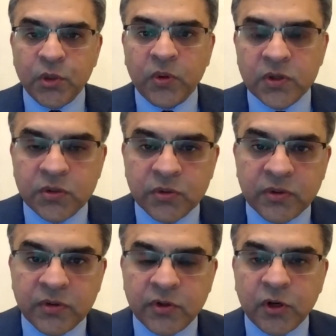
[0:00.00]
who wants to
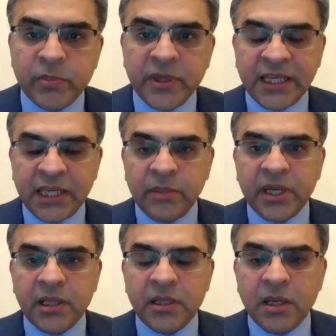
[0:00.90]
drop me an
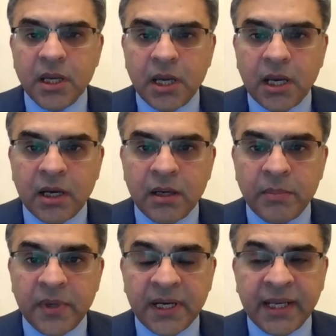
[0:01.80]
email.
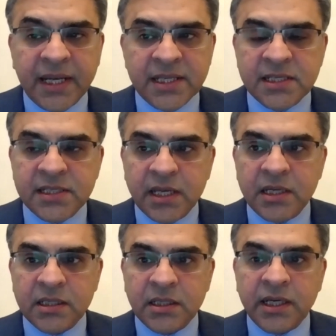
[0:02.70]
But again, as I said,
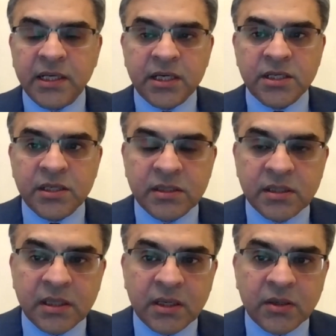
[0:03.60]
inductions
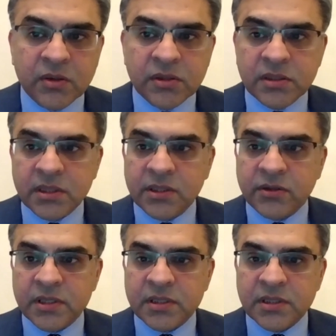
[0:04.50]
across
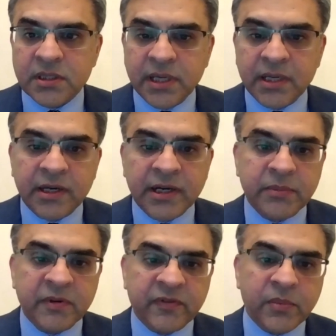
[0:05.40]
trusts, and correct
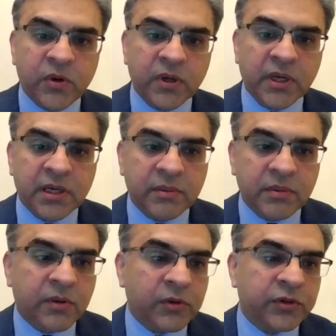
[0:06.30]
me if I'm wrong here,
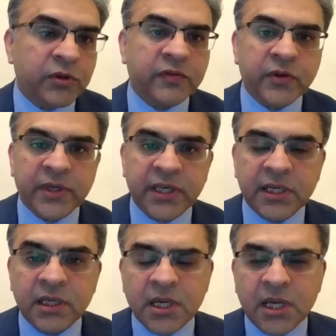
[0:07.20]
all three of you are here,